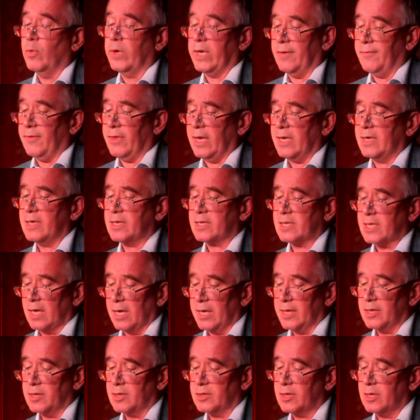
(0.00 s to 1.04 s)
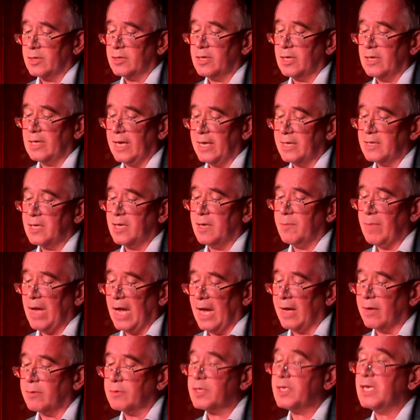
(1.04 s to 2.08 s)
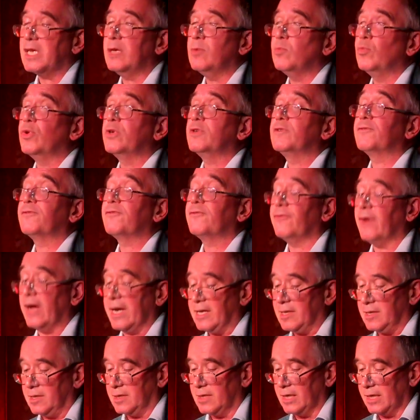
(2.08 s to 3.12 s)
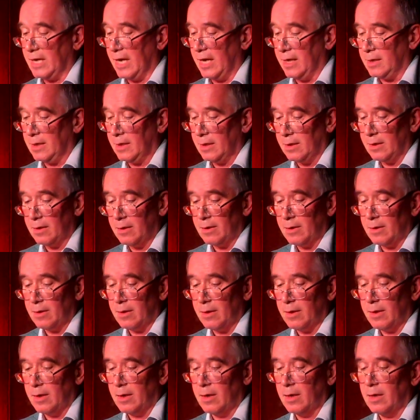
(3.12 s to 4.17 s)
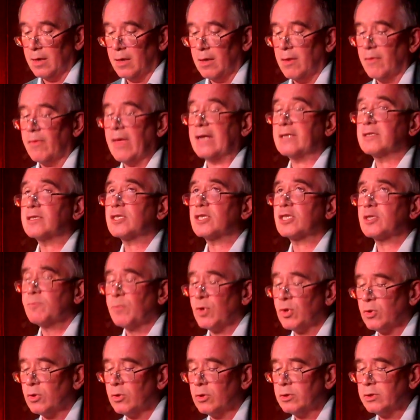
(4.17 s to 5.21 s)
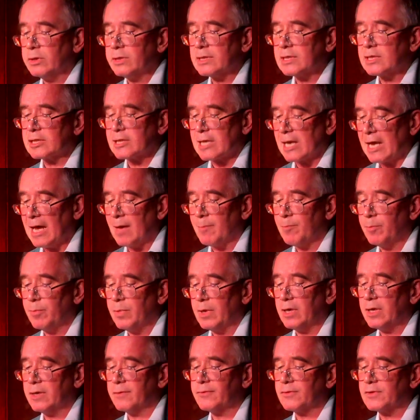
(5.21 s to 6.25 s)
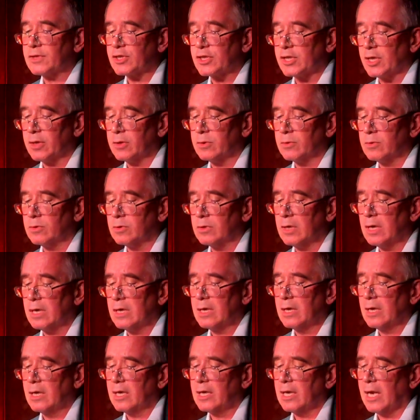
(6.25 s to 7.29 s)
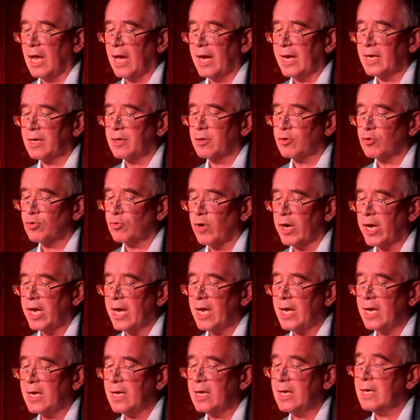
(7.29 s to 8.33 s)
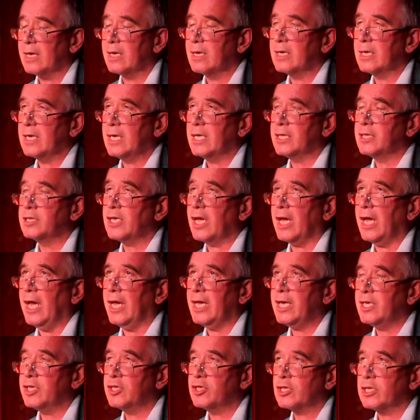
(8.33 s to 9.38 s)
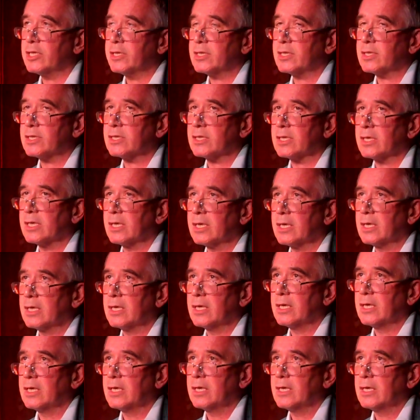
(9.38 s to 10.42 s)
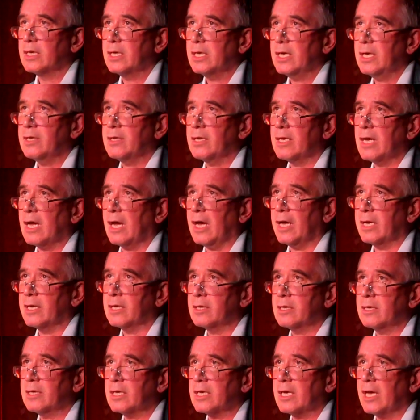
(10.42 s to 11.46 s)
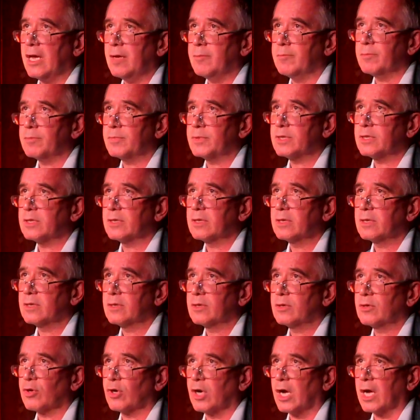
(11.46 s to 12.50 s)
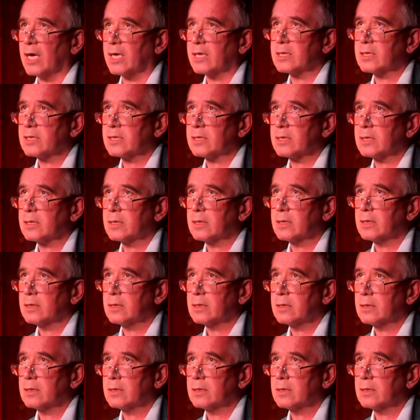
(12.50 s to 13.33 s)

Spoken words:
Whenever they decided to let him out, he would find it again. That small slab of stone lying grey and ageless in the unkempt grass.